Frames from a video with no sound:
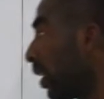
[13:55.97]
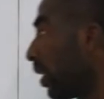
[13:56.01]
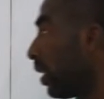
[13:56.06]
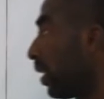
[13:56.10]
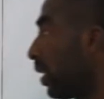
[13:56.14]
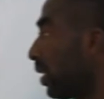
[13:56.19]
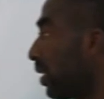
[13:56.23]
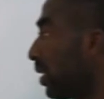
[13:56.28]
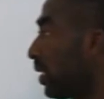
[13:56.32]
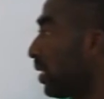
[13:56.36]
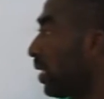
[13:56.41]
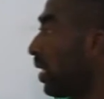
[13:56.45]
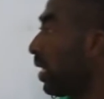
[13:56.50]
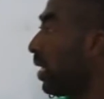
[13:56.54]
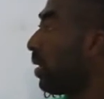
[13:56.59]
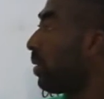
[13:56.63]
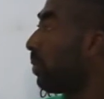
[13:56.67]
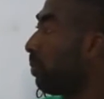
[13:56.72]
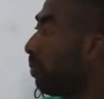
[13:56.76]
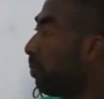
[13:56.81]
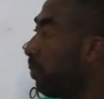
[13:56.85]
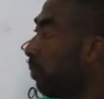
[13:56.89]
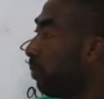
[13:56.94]
The
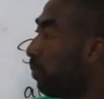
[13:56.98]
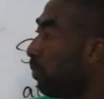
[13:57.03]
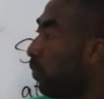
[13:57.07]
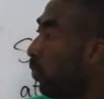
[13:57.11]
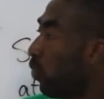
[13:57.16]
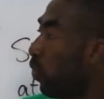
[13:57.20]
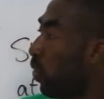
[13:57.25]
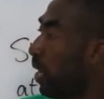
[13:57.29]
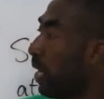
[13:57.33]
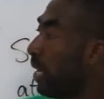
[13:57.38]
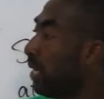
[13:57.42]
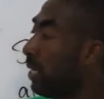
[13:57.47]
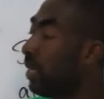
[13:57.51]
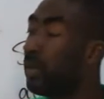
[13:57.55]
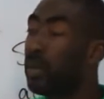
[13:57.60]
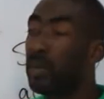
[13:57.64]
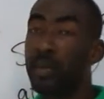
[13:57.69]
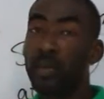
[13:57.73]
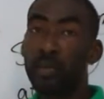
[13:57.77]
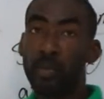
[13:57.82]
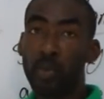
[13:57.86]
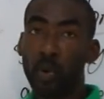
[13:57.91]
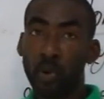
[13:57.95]
same
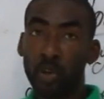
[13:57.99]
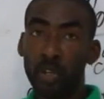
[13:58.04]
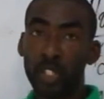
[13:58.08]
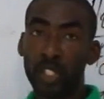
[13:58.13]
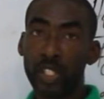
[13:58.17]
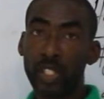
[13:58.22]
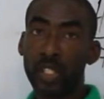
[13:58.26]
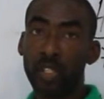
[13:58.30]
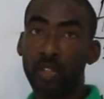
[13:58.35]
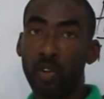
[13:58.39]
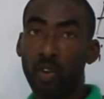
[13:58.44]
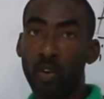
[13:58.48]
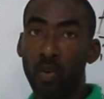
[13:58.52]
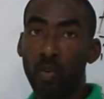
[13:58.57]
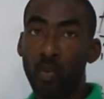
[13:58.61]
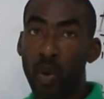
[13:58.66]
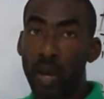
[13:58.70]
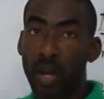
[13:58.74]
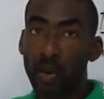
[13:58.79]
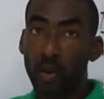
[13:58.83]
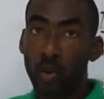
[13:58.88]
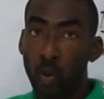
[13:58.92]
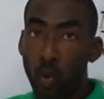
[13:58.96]
one portion or
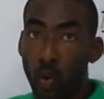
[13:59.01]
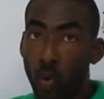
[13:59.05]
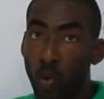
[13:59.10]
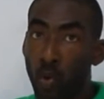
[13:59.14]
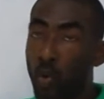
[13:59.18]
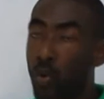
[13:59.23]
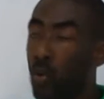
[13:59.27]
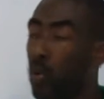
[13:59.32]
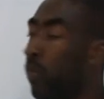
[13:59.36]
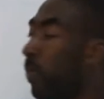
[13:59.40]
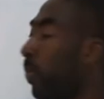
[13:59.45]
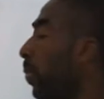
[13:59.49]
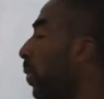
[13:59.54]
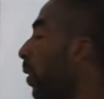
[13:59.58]
one whole